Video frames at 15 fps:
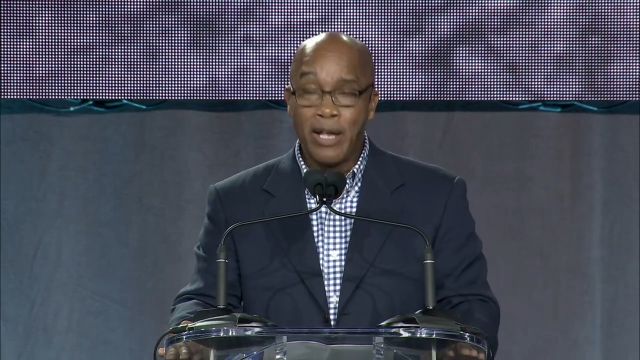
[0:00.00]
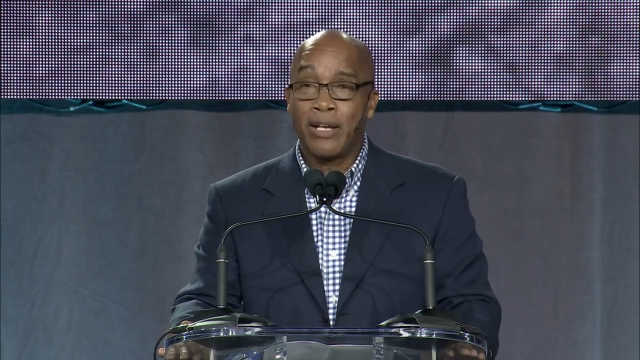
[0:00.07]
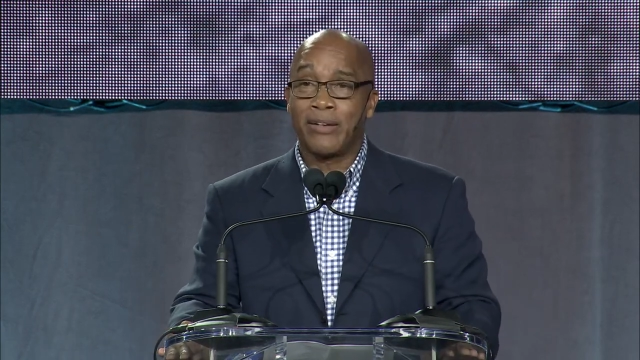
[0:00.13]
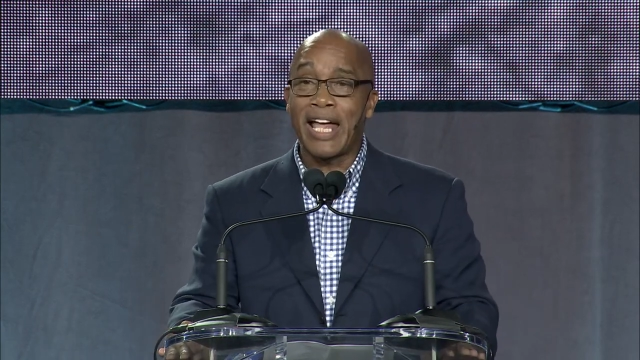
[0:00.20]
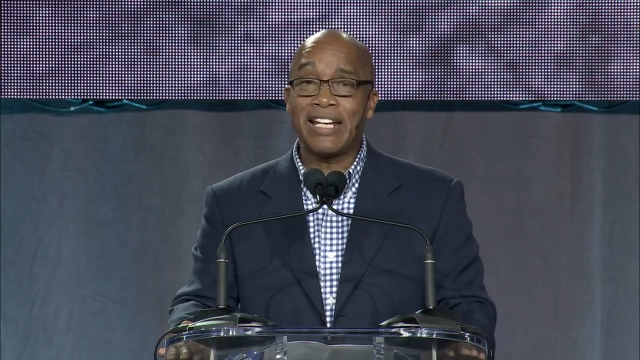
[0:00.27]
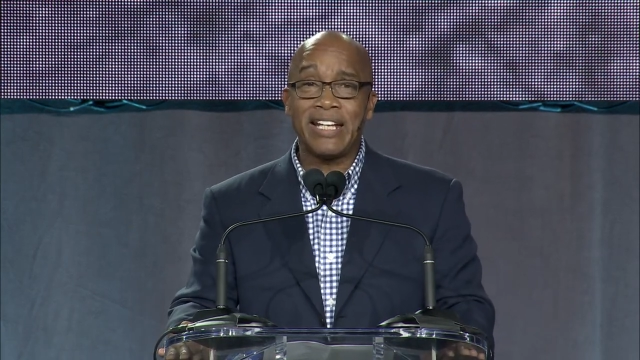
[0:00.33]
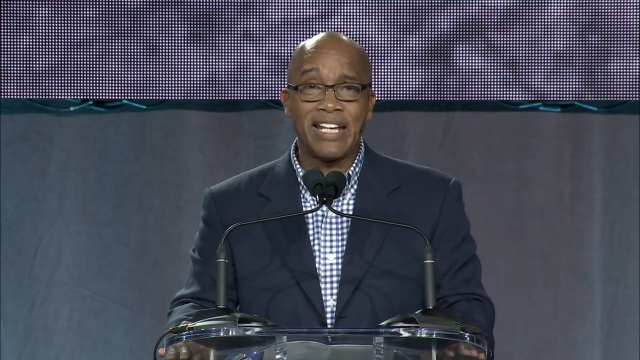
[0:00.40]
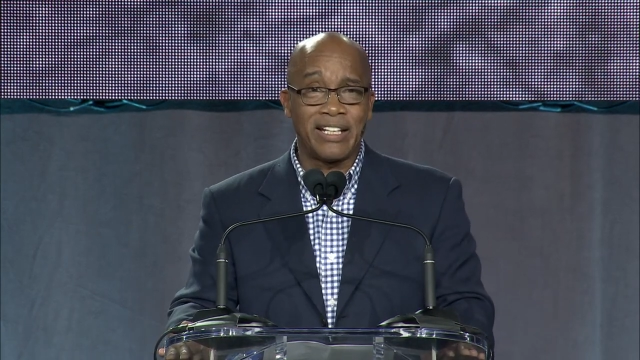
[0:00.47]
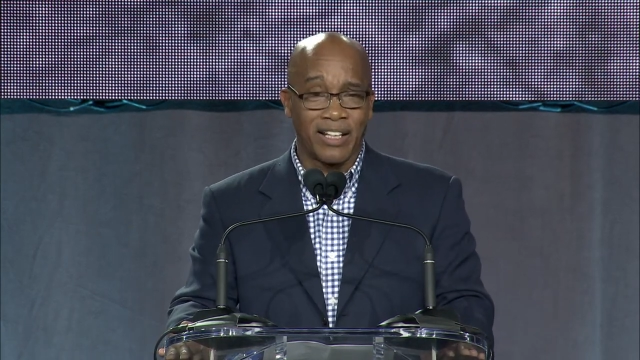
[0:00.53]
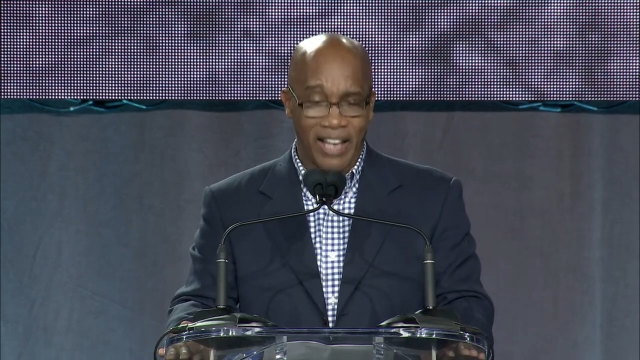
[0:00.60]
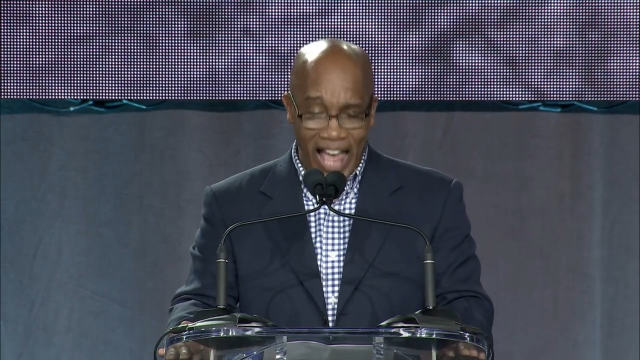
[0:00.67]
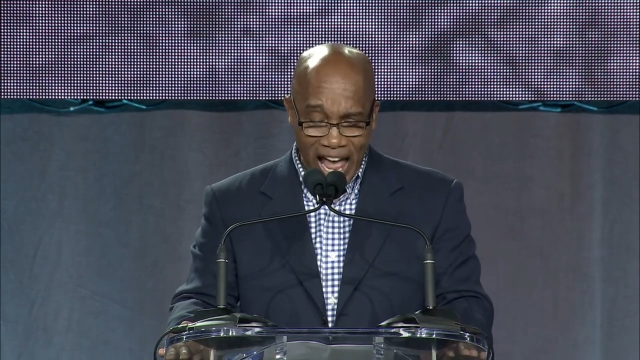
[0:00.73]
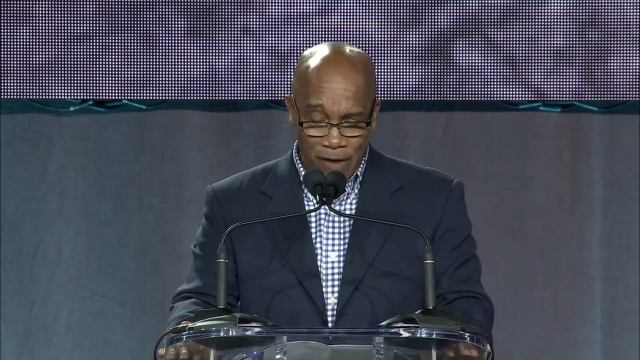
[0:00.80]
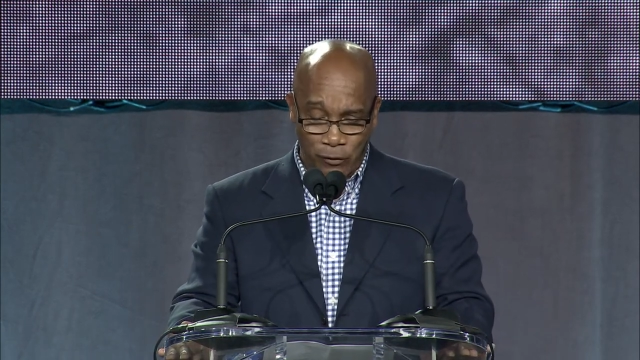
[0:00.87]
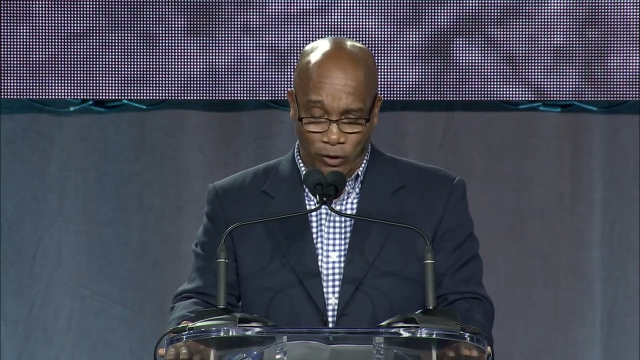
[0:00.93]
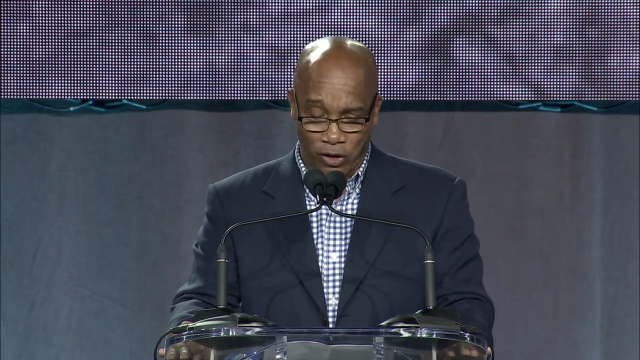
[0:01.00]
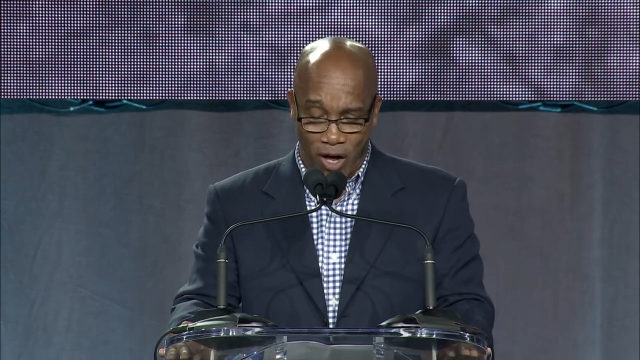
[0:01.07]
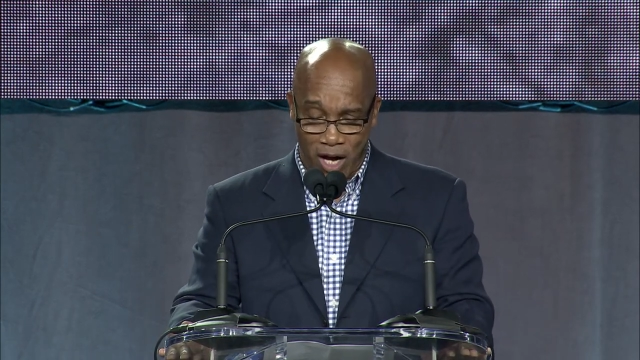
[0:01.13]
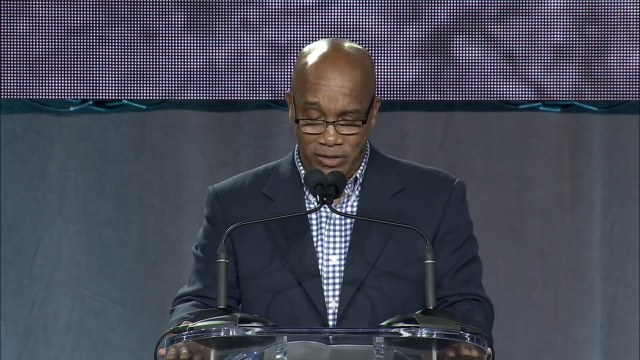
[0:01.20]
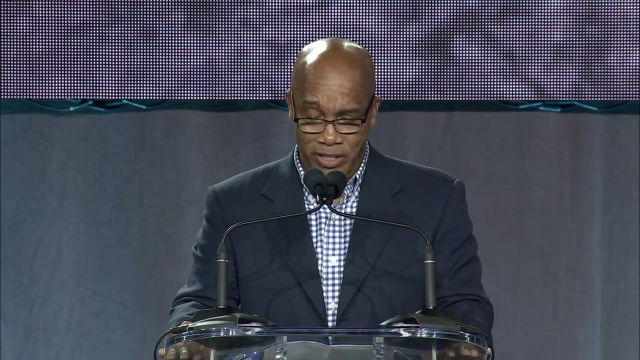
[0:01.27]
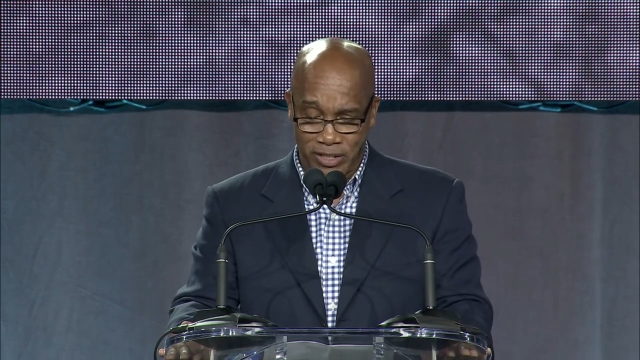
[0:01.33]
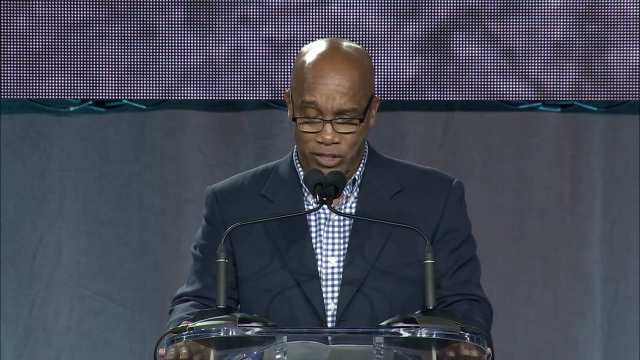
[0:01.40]
They need laugh
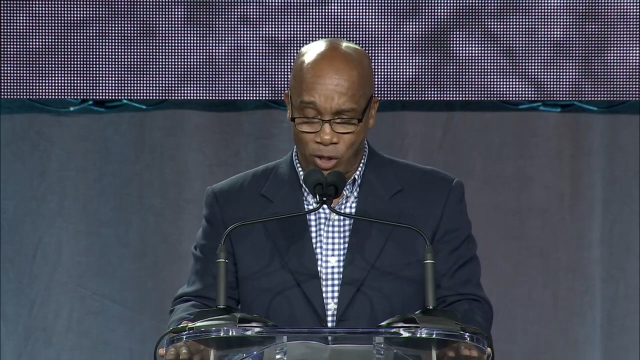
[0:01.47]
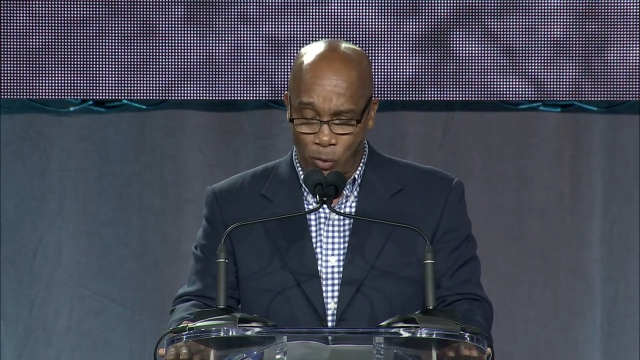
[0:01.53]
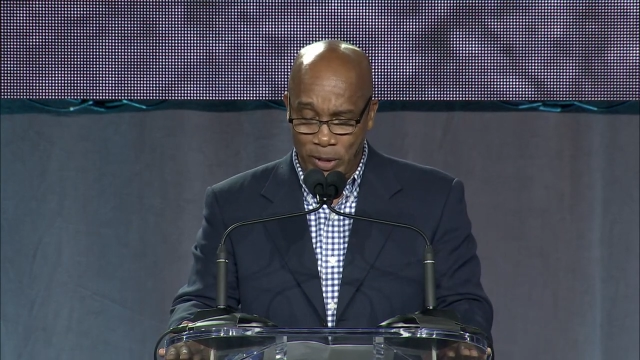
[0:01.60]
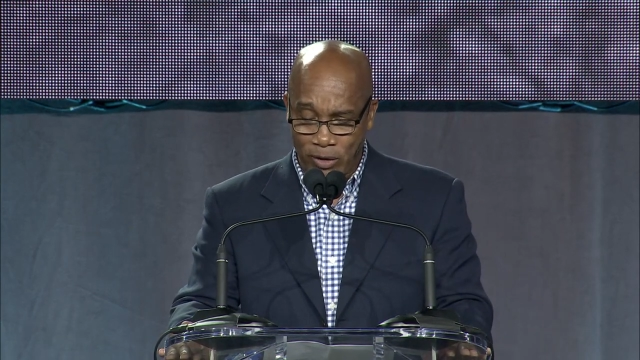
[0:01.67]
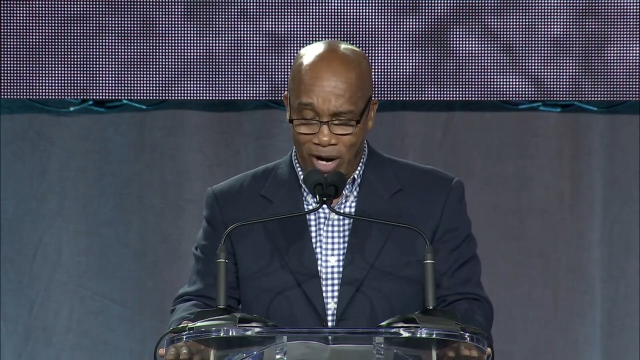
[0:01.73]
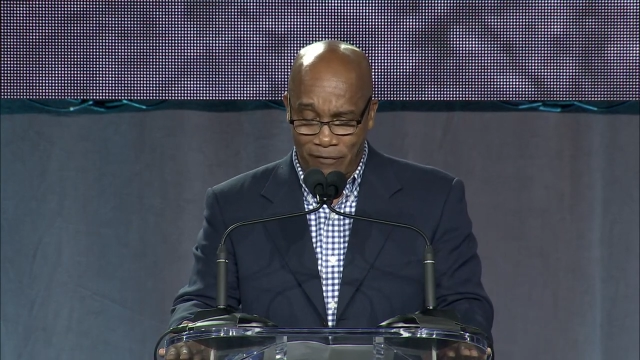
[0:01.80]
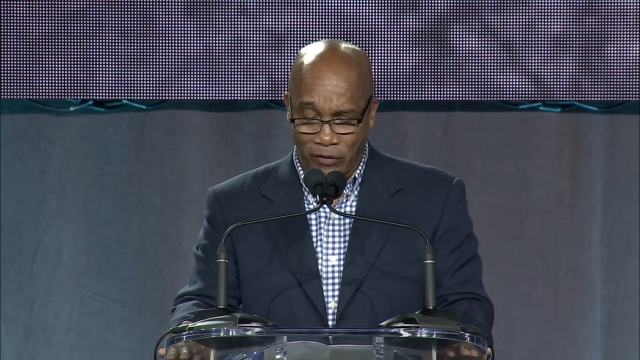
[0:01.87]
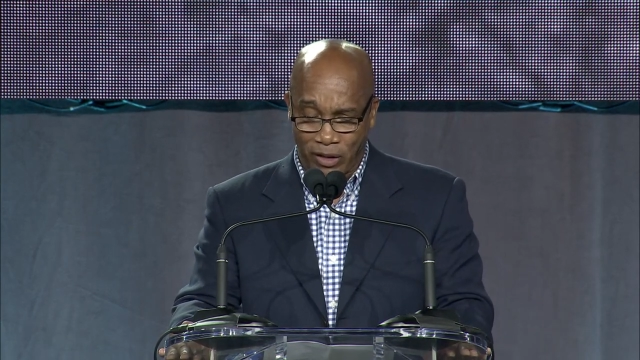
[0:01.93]
closets so we don't have to